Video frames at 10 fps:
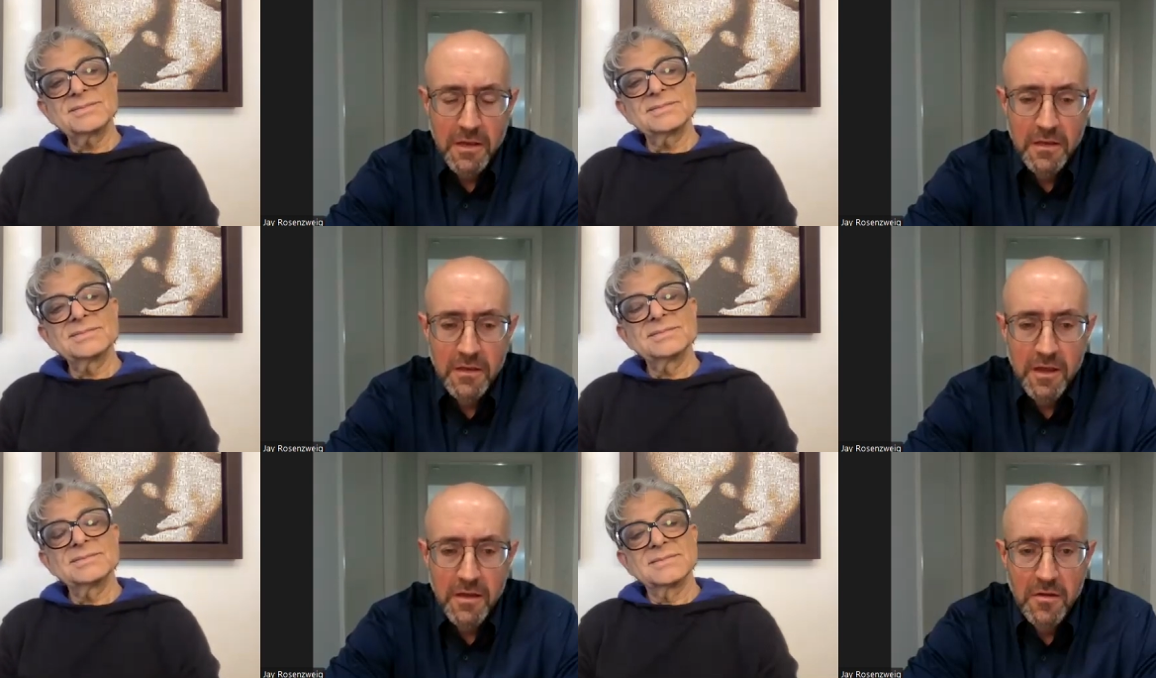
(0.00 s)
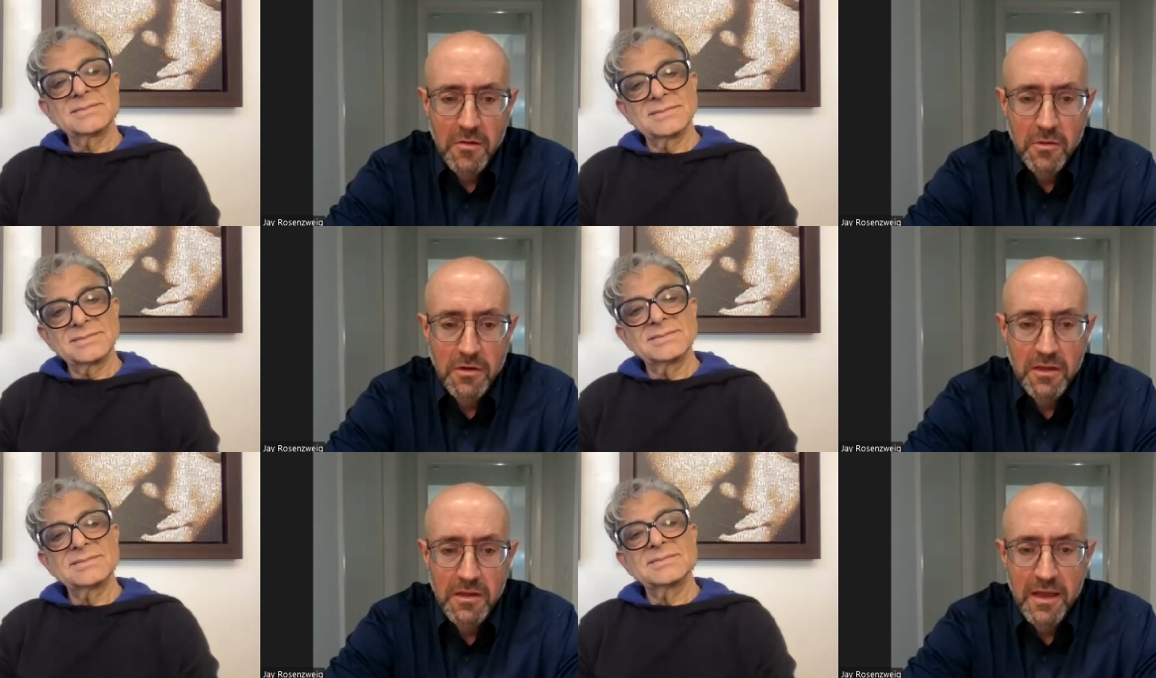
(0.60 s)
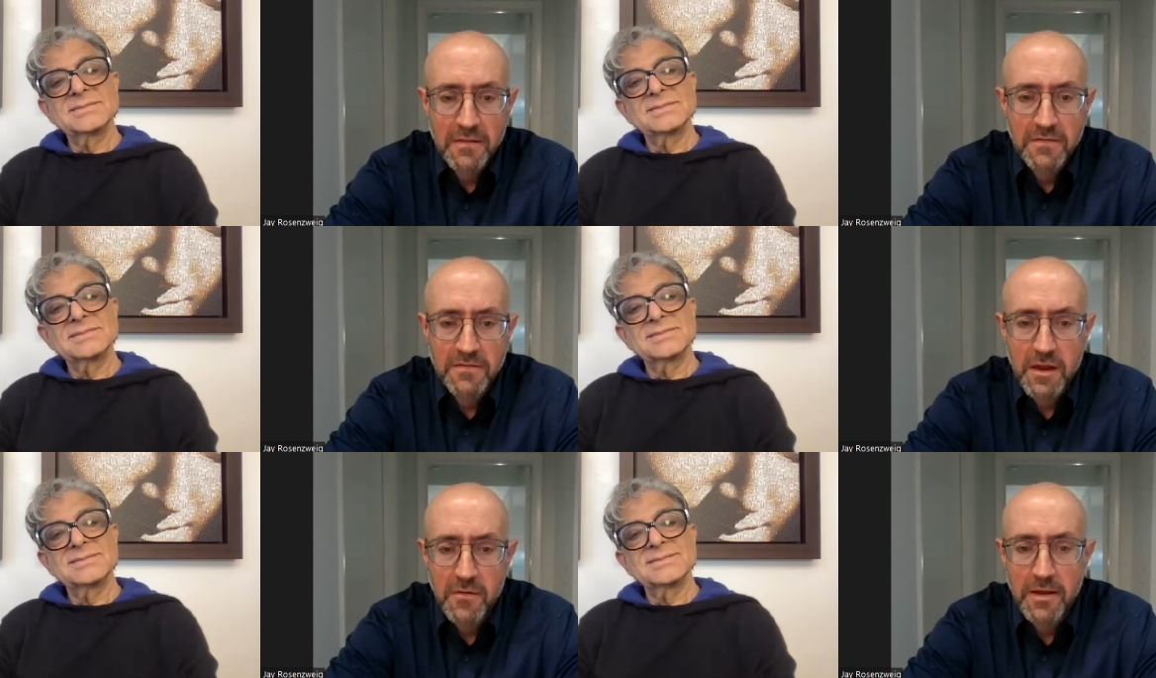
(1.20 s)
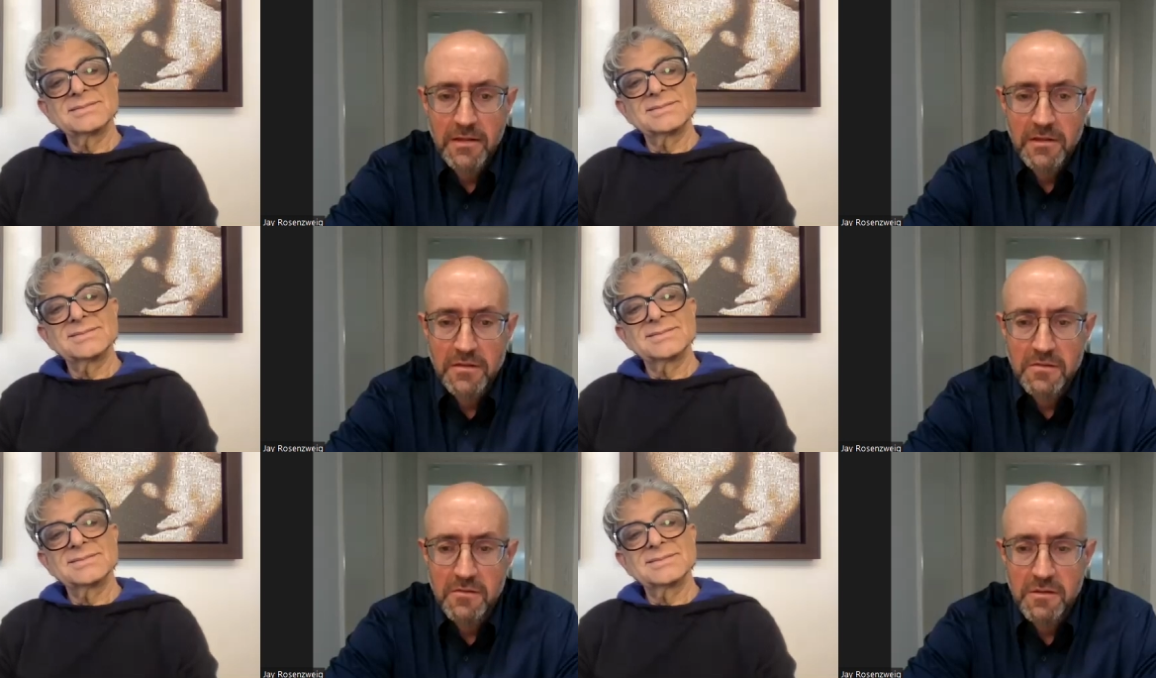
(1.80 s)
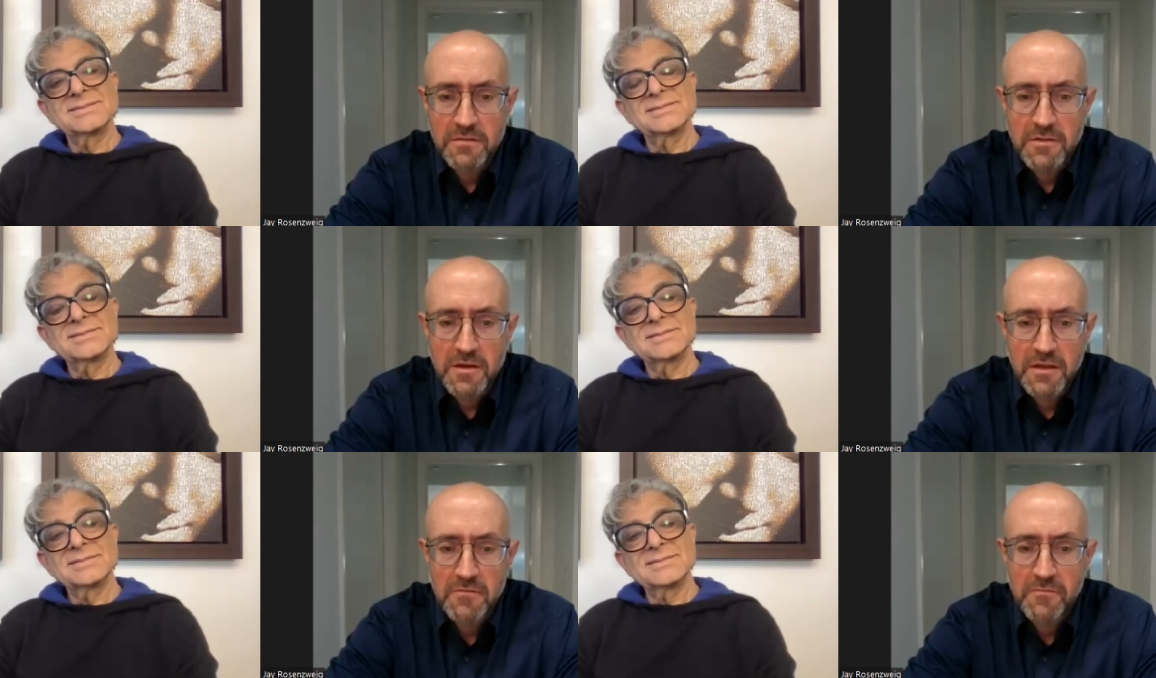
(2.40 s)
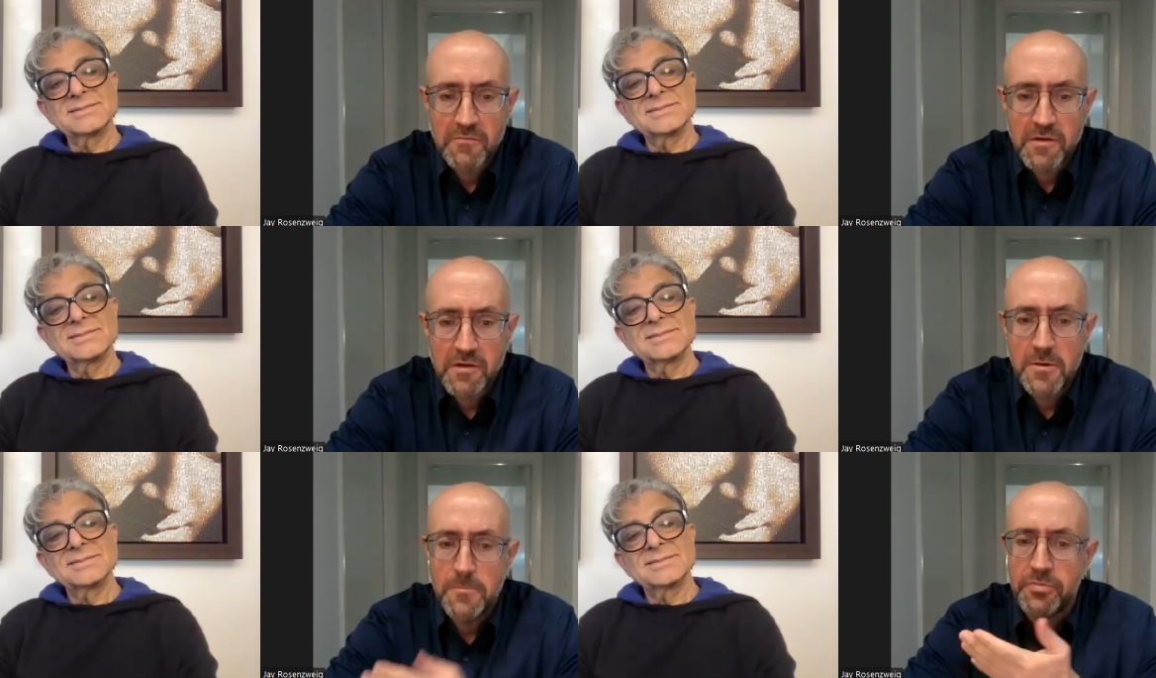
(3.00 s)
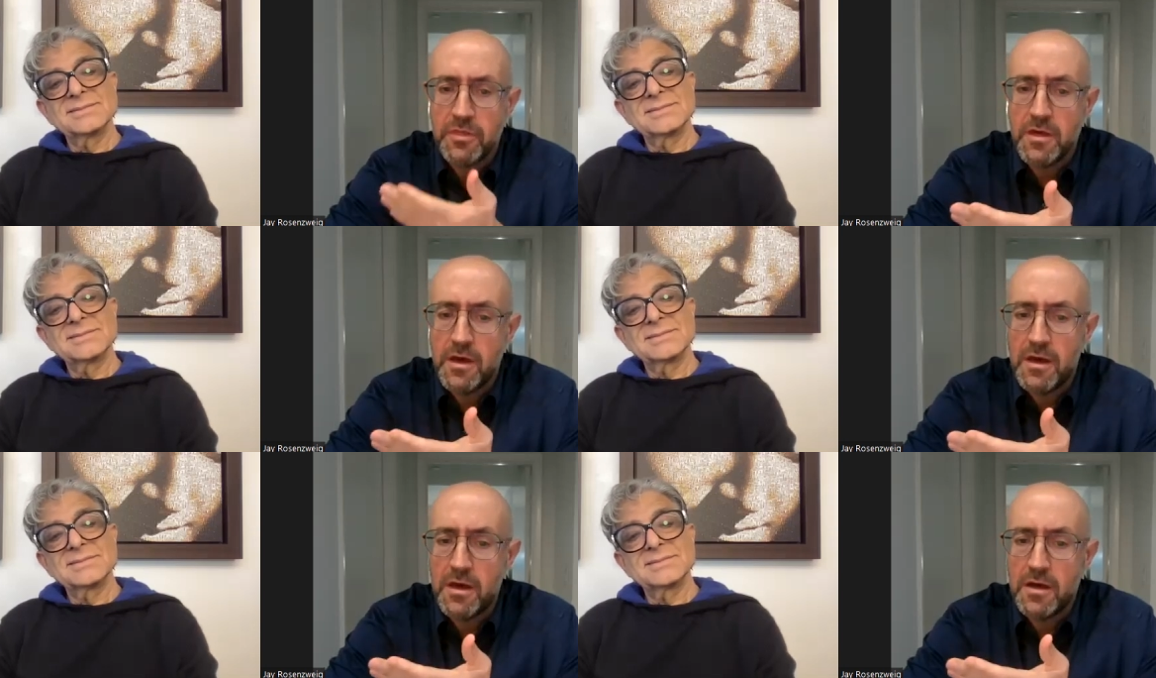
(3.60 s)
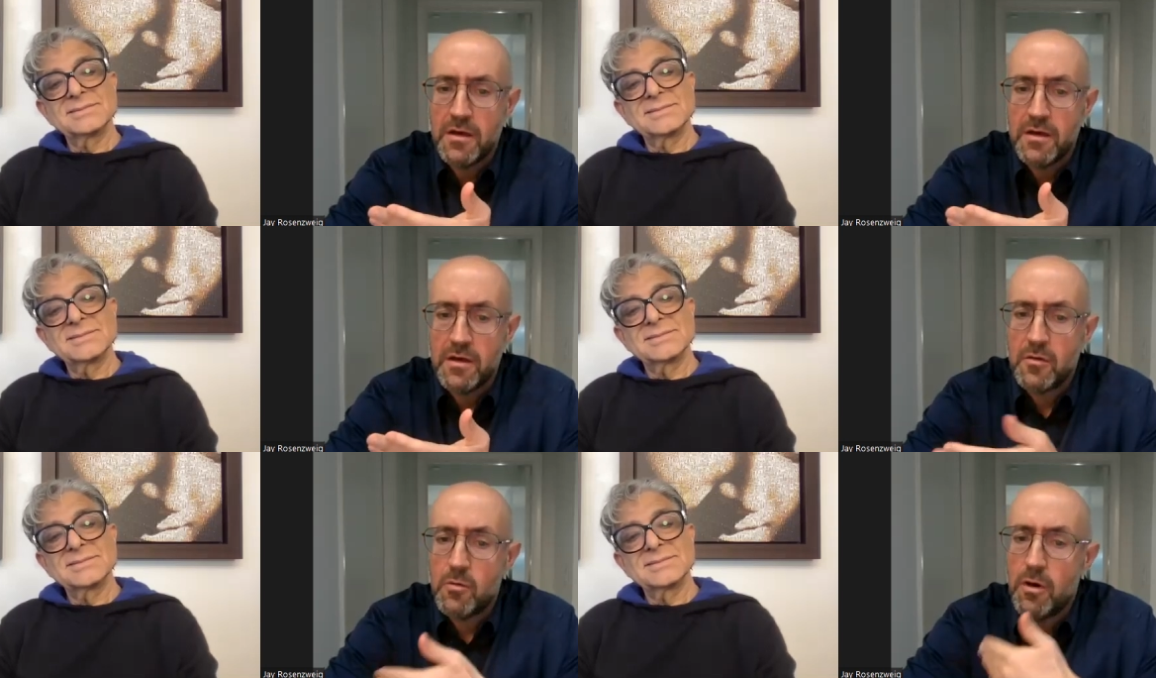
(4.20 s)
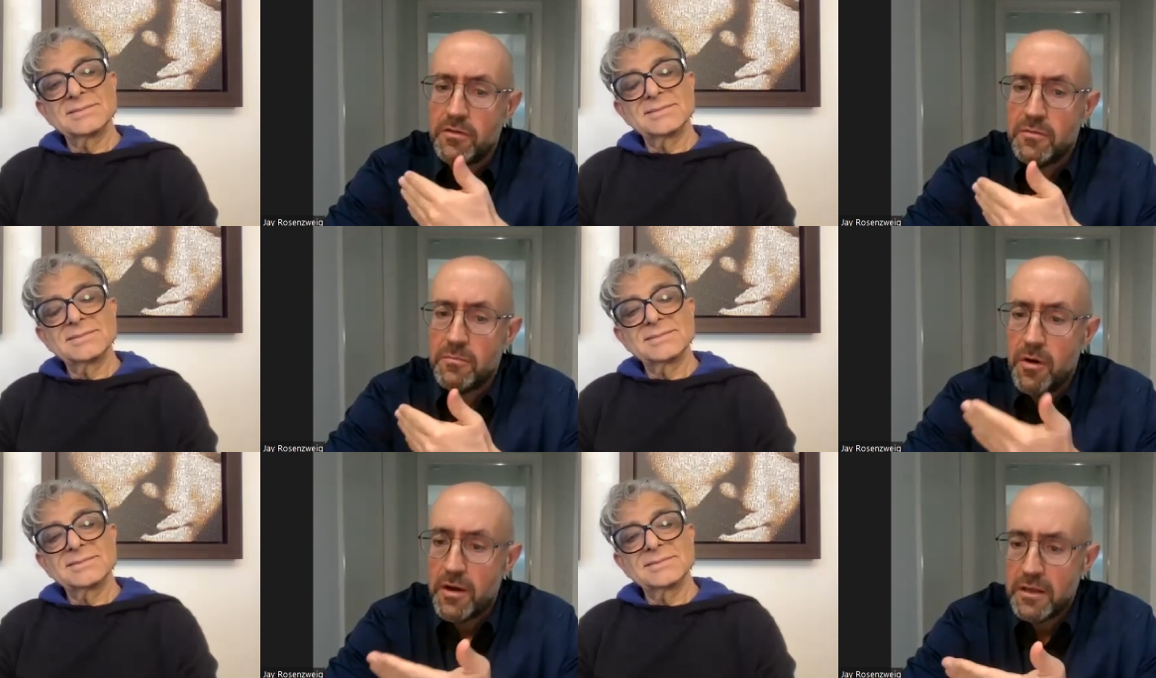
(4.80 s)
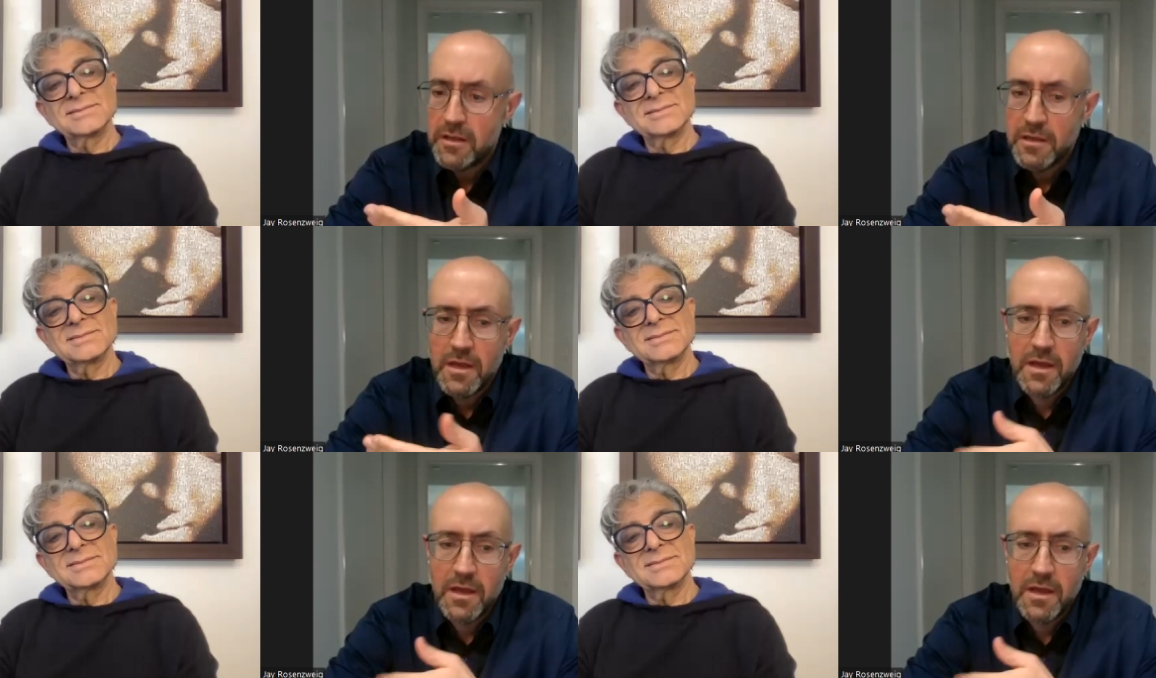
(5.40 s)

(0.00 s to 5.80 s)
Speaker 1: And I know it connects directly to the study of uh, quantum body.